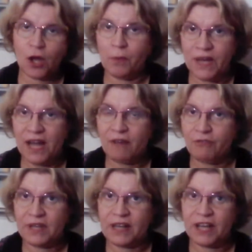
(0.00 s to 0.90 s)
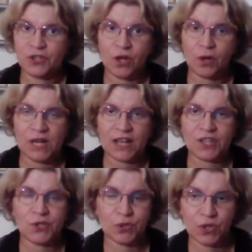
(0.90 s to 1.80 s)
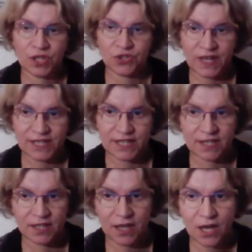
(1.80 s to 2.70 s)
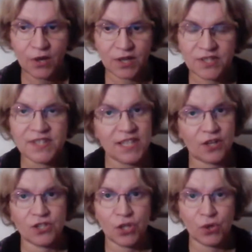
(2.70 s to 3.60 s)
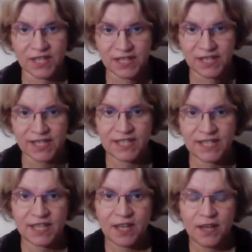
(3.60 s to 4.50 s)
on behalf of ICATOR, would like to address our sincere condolences